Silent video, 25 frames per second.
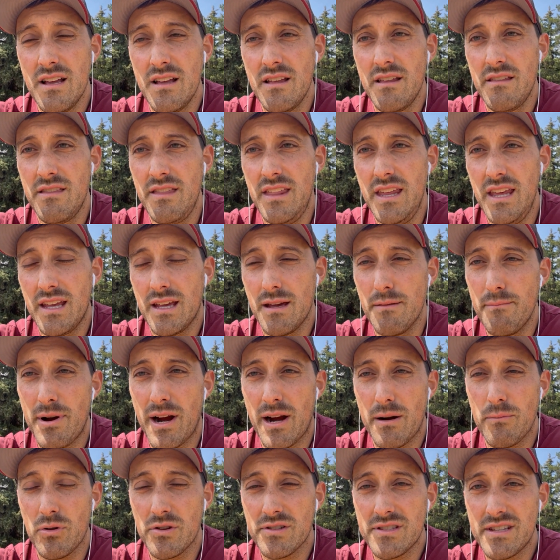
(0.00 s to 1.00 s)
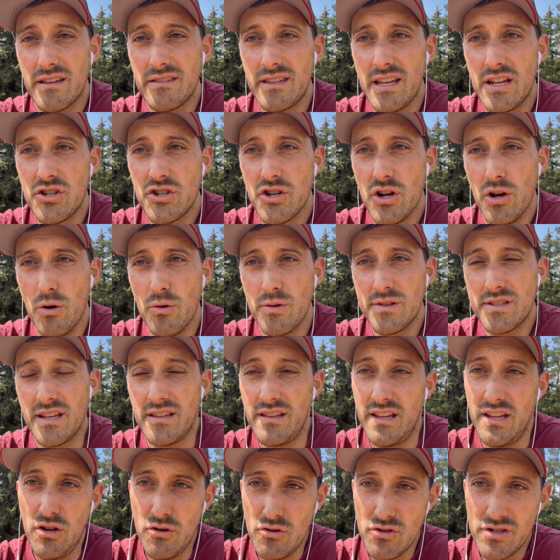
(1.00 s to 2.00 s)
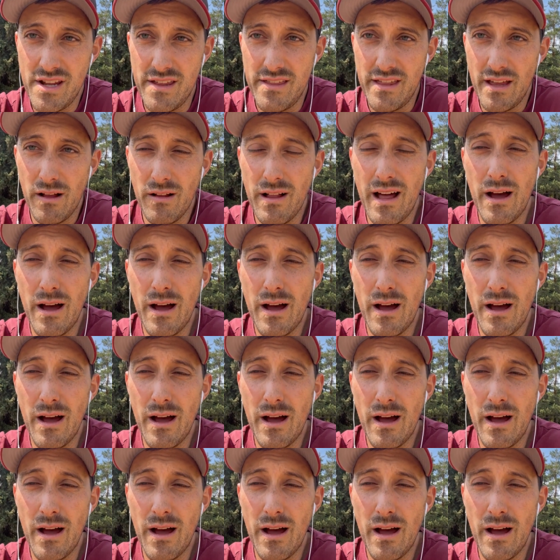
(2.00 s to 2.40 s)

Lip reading: the comparables that they chose, and usually they'll